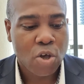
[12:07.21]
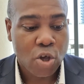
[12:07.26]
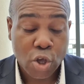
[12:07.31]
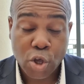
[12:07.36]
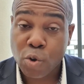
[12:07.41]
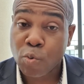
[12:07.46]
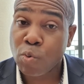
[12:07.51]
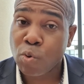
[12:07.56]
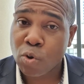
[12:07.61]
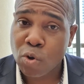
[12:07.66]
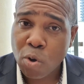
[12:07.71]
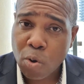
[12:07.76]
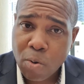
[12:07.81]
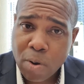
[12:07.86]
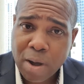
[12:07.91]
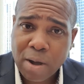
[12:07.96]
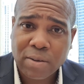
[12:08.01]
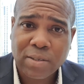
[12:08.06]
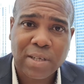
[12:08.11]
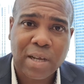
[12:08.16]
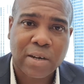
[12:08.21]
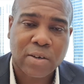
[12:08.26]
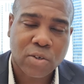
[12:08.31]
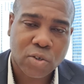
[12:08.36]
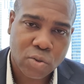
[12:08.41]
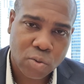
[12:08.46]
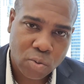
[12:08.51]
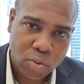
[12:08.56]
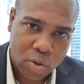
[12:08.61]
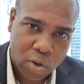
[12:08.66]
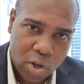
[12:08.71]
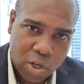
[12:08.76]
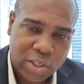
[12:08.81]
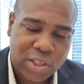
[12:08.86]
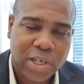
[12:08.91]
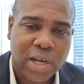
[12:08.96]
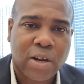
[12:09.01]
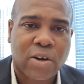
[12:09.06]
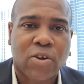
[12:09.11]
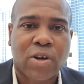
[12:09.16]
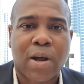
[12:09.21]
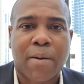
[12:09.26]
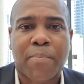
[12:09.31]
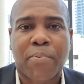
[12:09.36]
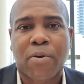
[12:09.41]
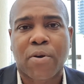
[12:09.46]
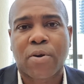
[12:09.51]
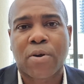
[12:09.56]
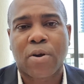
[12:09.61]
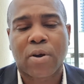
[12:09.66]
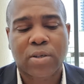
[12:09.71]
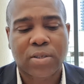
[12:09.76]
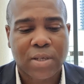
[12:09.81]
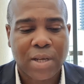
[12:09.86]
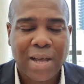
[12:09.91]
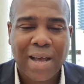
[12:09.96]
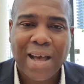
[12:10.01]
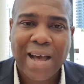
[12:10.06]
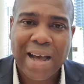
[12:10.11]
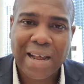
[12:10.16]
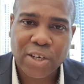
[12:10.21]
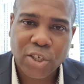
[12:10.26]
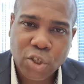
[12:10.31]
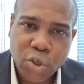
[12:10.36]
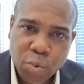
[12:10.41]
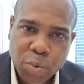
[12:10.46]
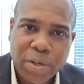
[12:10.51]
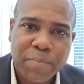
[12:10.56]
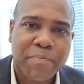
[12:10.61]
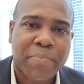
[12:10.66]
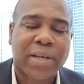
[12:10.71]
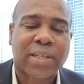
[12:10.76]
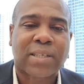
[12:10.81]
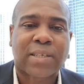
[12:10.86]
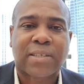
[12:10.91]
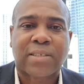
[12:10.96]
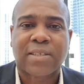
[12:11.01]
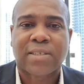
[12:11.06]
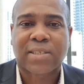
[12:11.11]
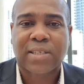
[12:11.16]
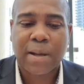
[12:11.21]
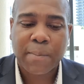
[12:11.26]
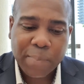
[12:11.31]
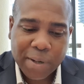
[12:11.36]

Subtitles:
you will go out and launch another product and do it better this time.